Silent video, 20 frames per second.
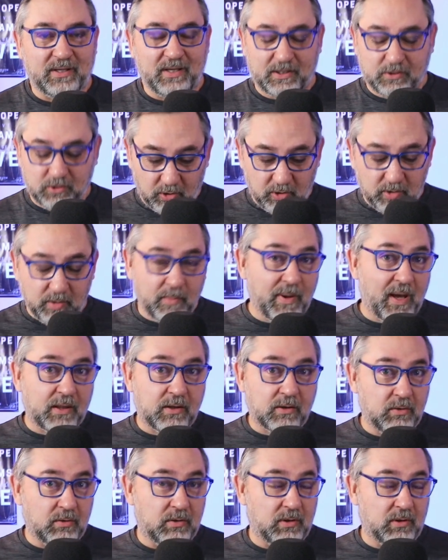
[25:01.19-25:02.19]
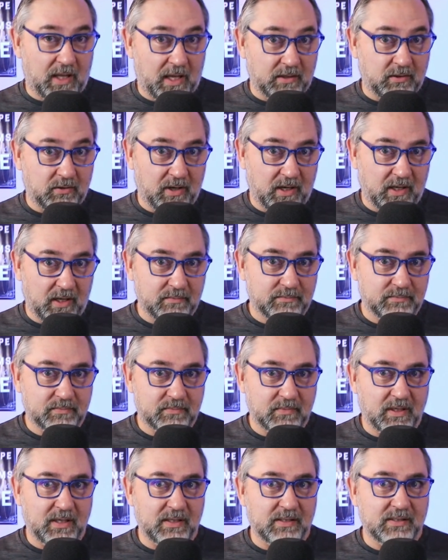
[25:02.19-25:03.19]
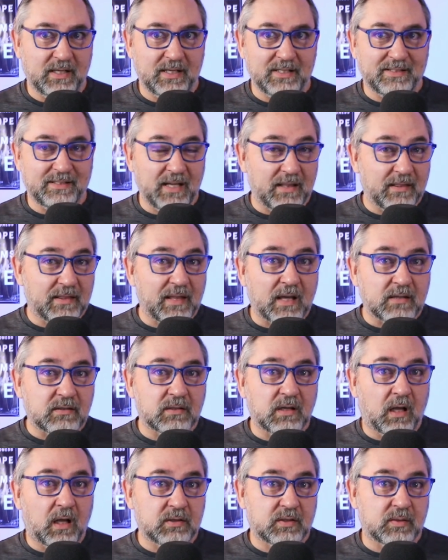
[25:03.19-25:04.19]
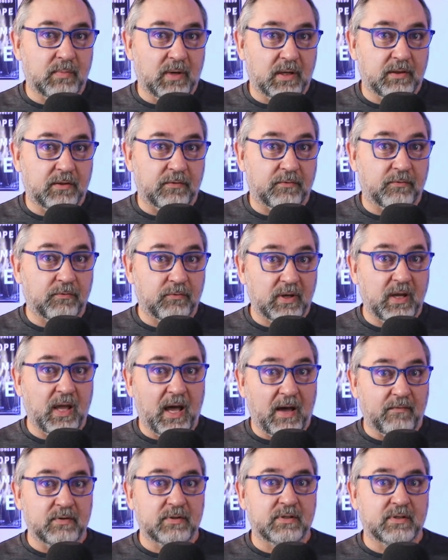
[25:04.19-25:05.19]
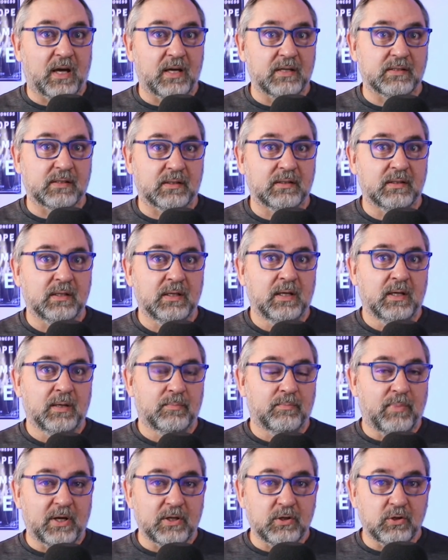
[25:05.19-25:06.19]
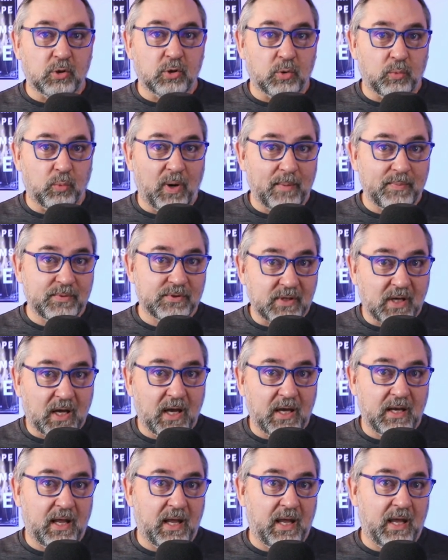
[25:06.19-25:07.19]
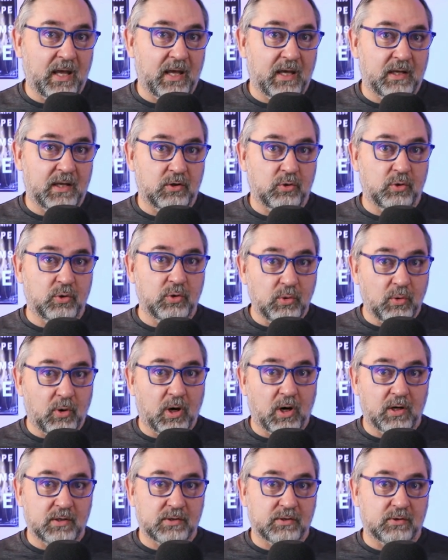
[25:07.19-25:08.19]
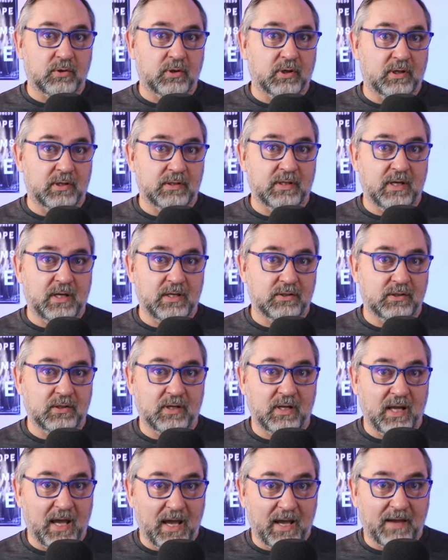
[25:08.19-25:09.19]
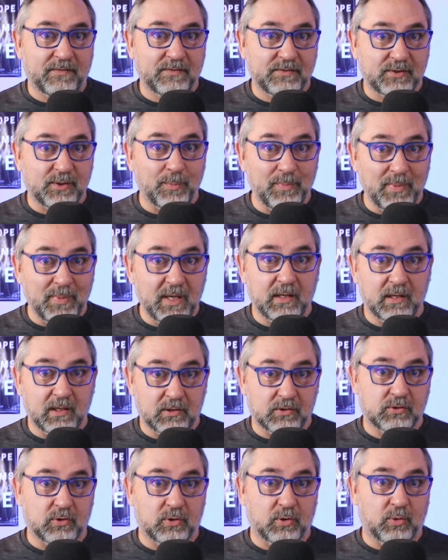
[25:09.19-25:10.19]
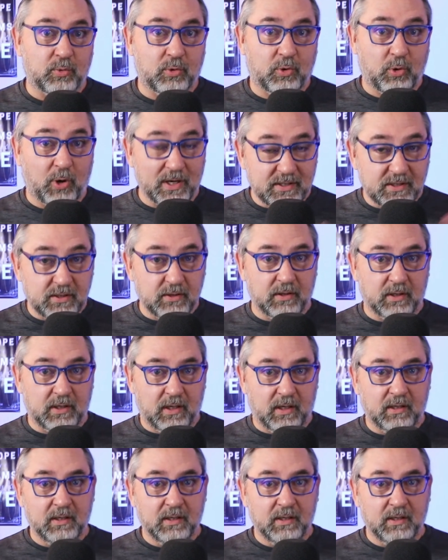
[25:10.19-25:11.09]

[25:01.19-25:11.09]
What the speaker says: I told him about the Google ad grant. I said, "It's $10,000 a month of free advertising, but your website and who you are as an organization has to meet a certain criteria."